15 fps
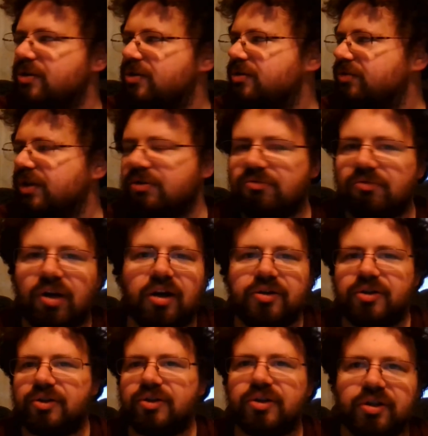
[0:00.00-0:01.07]
it is using
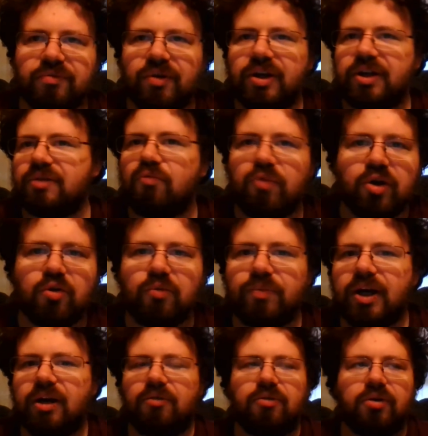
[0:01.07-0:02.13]
logic strength
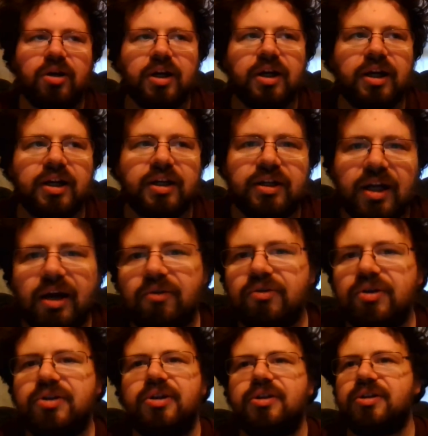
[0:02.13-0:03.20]
willpower
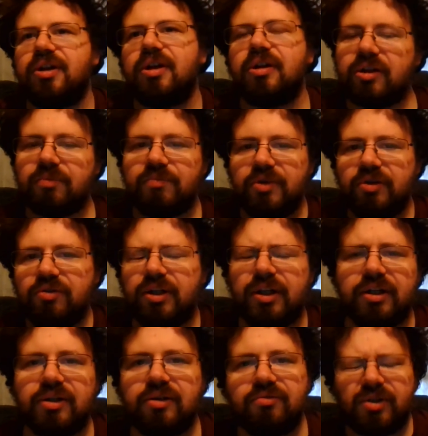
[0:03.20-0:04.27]
intelligence
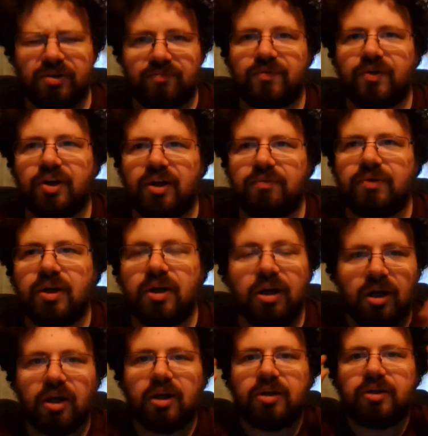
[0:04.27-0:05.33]
community to survive
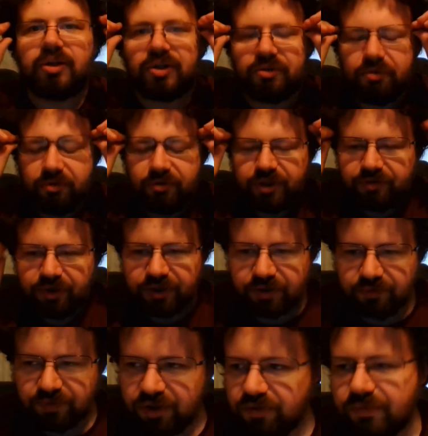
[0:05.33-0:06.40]
the true
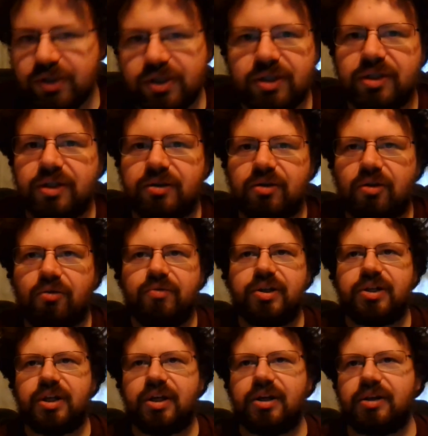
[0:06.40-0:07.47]
strength of humans isn't
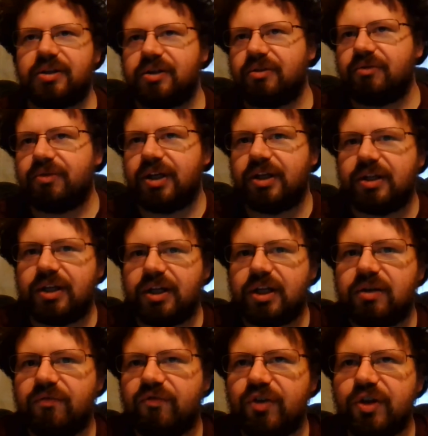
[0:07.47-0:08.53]
always necessarily in the
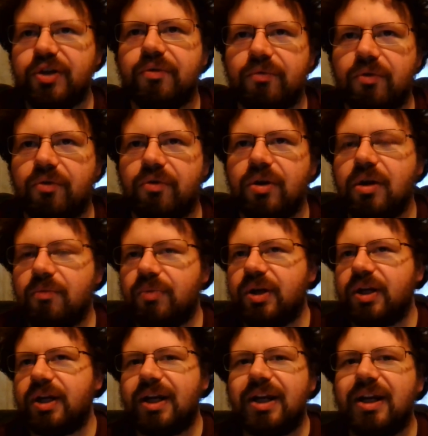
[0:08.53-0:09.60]
individual,
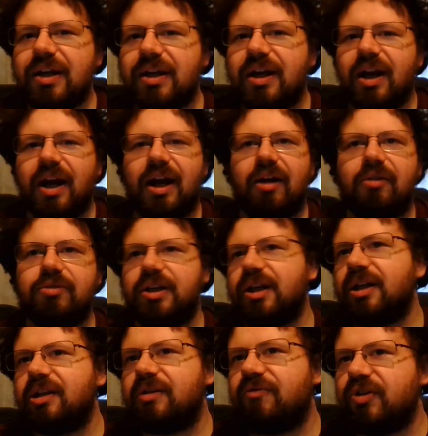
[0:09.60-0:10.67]
but in how the
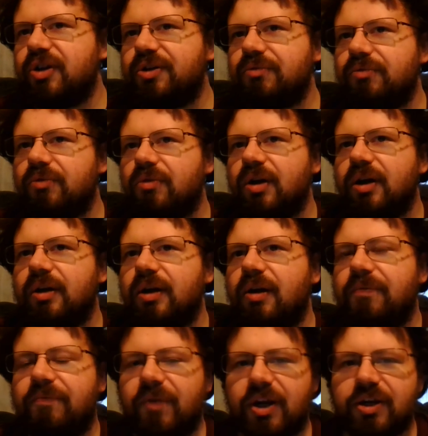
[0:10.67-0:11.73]
individual
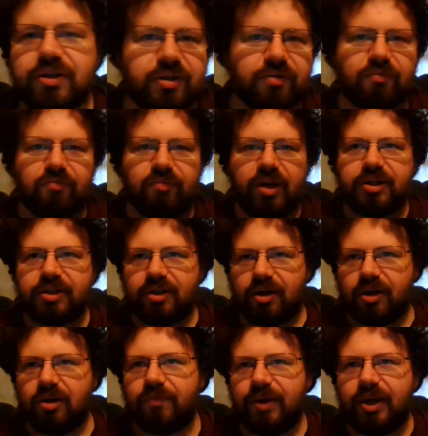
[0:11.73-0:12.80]
affects the rest
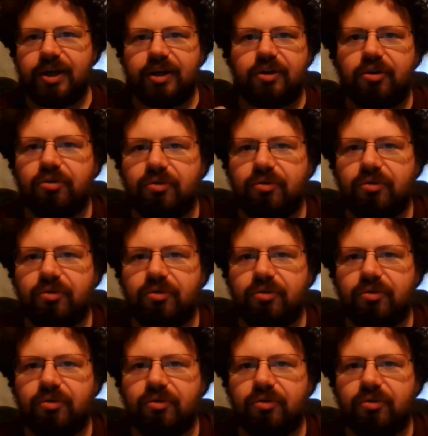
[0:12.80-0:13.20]
of a